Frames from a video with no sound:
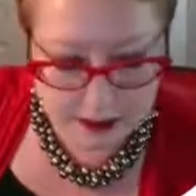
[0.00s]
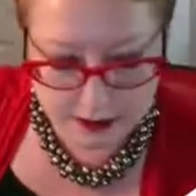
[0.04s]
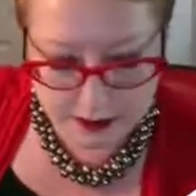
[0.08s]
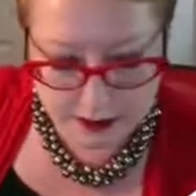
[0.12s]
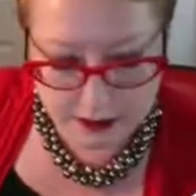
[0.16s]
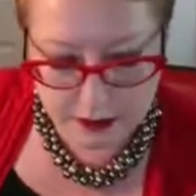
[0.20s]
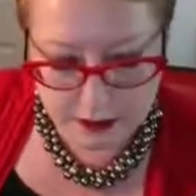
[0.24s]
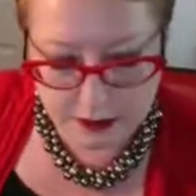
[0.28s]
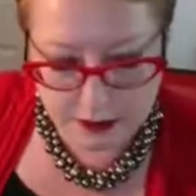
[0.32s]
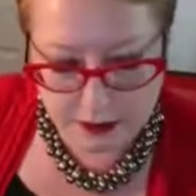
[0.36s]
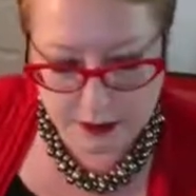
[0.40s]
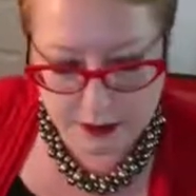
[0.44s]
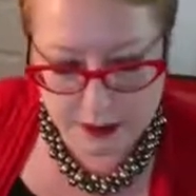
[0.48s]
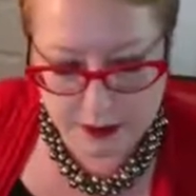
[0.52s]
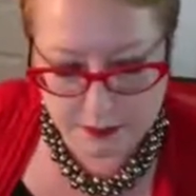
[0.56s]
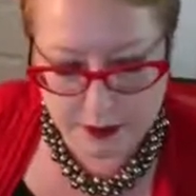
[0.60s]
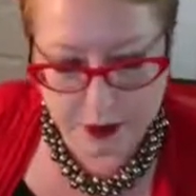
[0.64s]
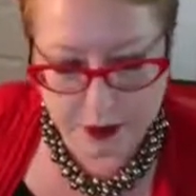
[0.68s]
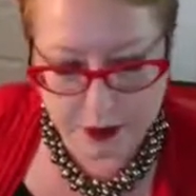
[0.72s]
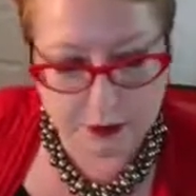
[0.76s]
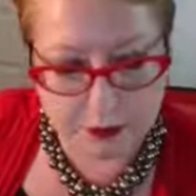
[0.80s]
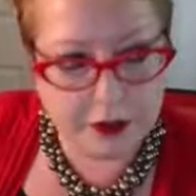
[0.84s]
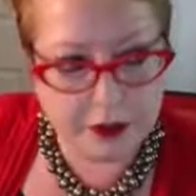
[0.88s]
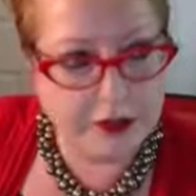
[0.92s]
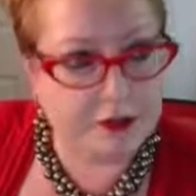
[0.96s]
let's
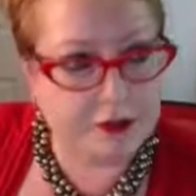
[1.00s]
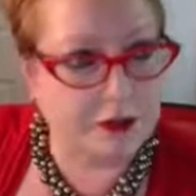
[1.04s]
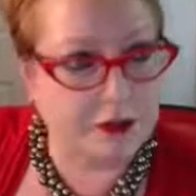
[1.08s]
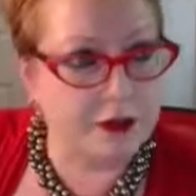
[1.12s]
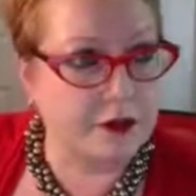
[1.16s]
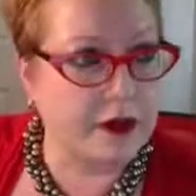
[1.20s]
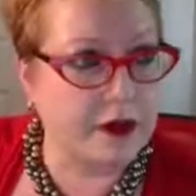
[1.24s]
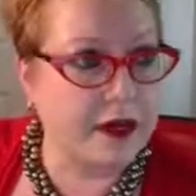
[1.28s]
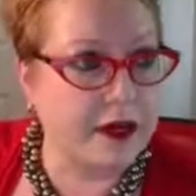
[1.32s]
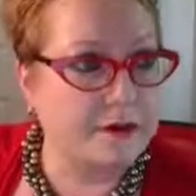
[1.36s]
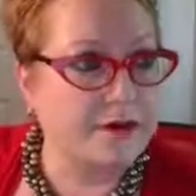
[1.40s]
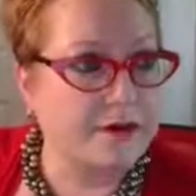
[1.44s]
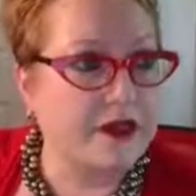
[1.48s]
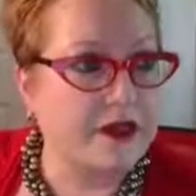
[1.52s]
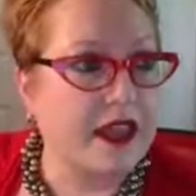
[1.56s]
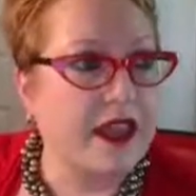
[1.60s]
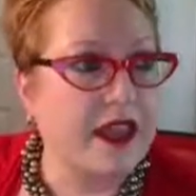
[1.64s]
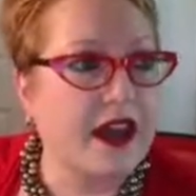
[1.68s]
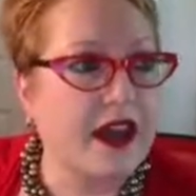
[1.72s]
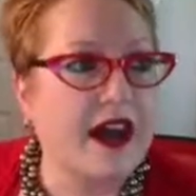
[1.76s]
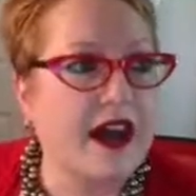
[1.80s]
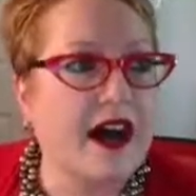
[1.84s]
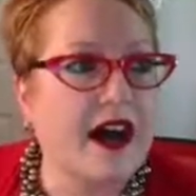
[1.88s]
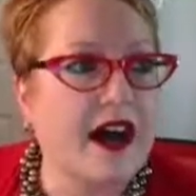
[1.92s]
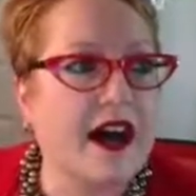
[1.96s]
spell research right.
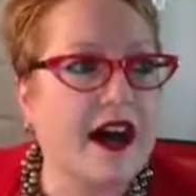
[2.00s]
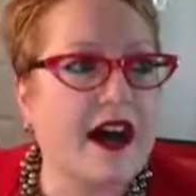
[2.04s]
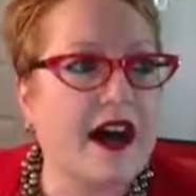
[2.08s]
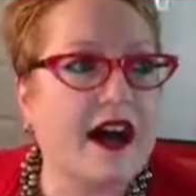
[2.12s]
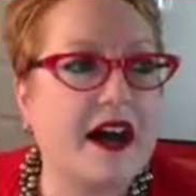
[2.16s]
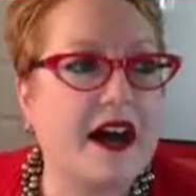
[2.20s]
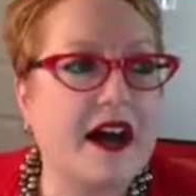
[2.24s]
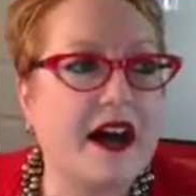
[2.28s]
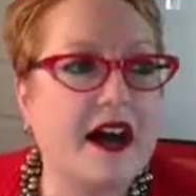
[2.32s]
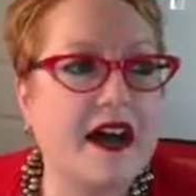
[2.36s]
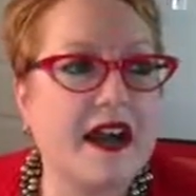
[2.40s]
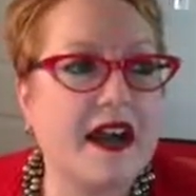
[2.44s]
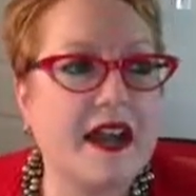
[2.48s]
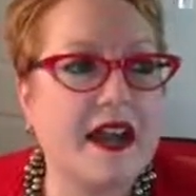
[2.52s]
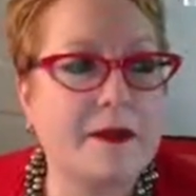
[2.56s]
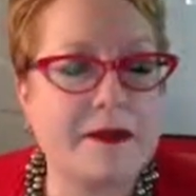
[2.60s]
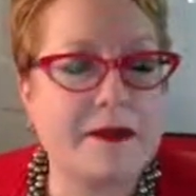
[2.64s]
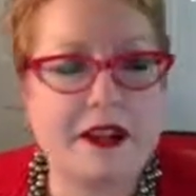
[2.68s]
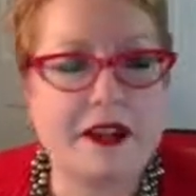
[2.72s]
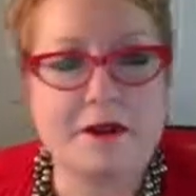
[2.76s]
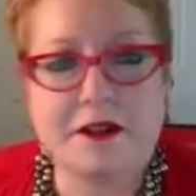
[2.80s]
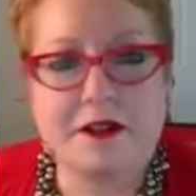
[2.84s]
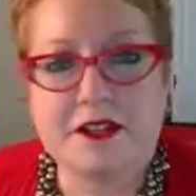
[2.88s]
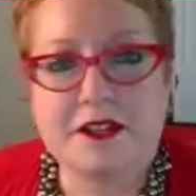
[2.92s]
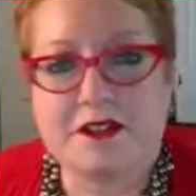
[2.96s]

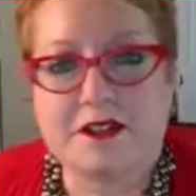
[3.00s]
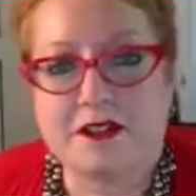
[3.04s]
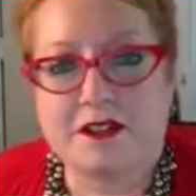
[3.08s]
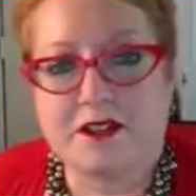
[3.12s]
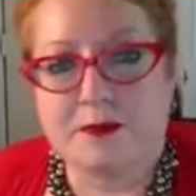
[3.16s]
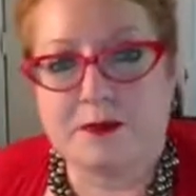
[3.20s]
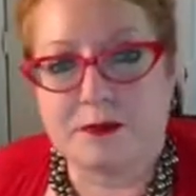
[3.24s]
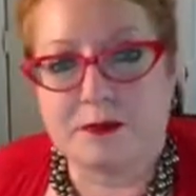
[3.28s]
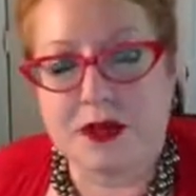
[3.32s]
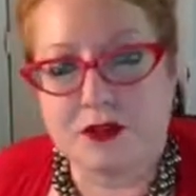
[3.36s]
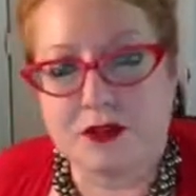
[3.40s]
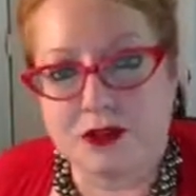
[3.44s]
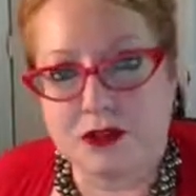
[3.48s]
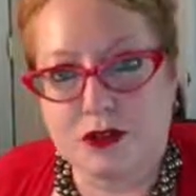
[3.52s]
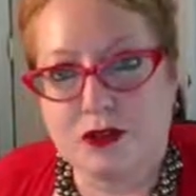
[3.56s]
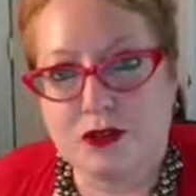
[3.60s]
APA research,